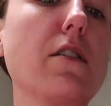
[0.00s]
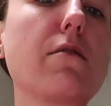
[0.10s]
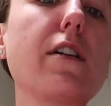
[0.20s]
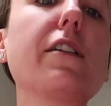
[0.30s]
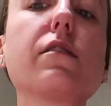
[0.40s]

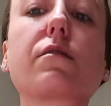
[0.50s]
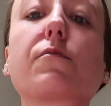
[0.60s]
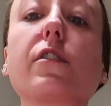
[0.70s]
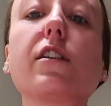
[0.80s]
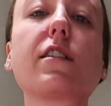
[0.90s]
already this
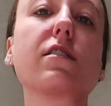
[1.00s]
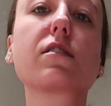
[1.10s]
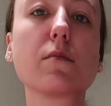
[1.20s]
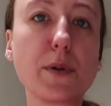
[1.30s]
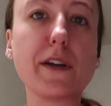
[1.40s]
morning and I
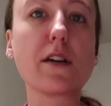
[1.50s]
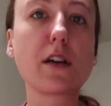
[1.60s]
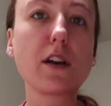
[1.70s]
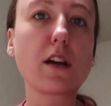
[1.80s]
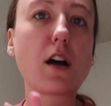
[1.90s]
still plan on
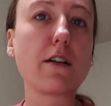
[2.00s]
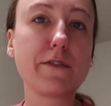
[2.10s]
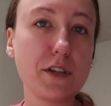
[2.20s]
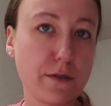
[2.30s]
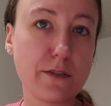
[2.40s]
getting a
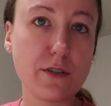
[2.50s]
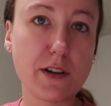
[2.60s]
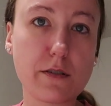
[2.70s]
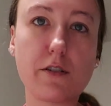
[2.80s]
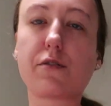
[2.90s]
coffee. You ever do
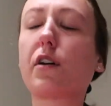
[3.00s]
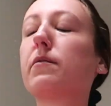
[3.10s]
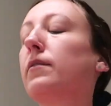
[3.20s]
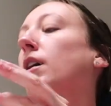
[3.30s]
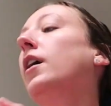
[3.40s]
that to
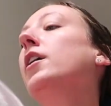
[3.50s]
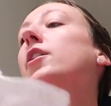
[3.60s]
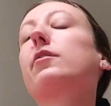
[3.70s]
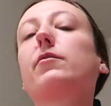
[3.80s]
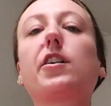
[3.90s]
yourself?
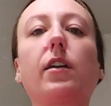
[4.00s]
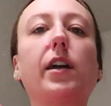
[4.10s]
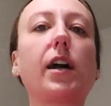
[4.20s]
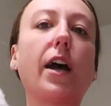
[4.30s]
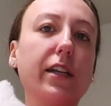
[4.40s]
Where you're
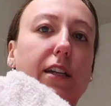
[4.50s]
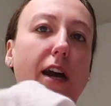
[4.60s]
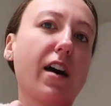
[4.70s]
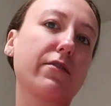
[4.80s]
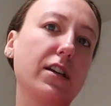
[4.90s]
like, I need
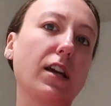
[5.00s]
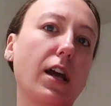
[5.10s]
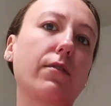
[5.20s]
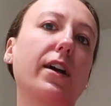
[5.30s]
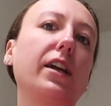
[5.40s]
caffeine to
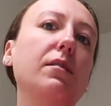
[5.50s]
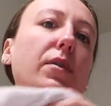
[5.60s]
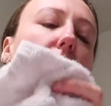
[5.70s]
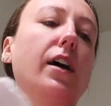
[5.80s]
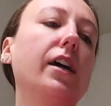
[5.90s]
get ready,
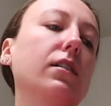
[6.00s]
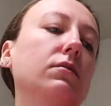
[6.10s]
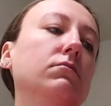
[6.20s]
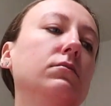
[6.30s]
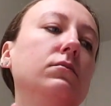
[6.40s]
but like
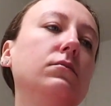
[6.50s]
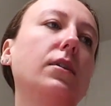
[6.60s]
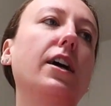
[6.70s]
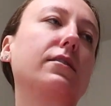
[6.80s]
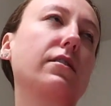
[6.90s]

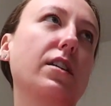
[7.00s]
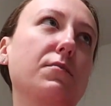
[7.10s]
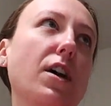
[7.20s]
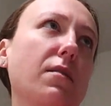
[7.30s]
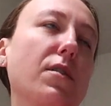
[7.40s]
at the same
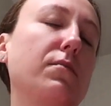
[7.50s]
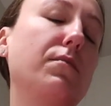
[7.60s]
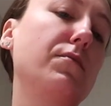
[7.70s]
time I'm